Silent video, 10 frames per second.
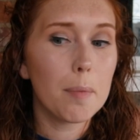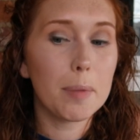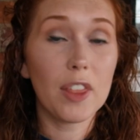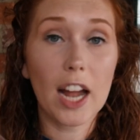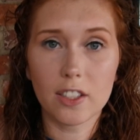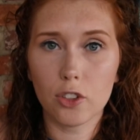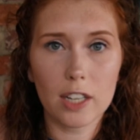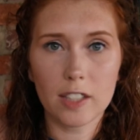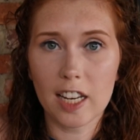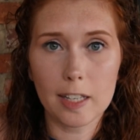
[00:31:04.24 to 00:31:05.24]
But that's the
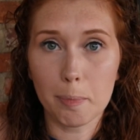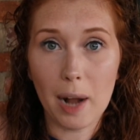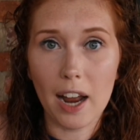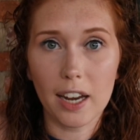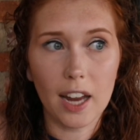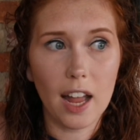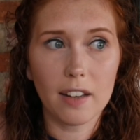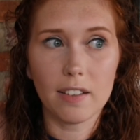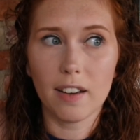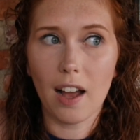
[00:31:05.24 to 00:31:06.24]
dress I ended up buying
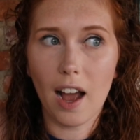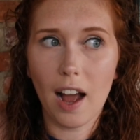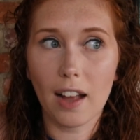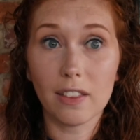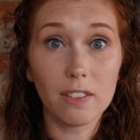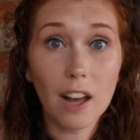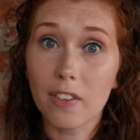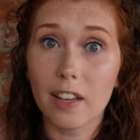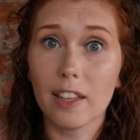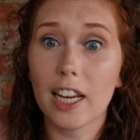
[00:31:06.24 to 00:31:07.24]
and I love it.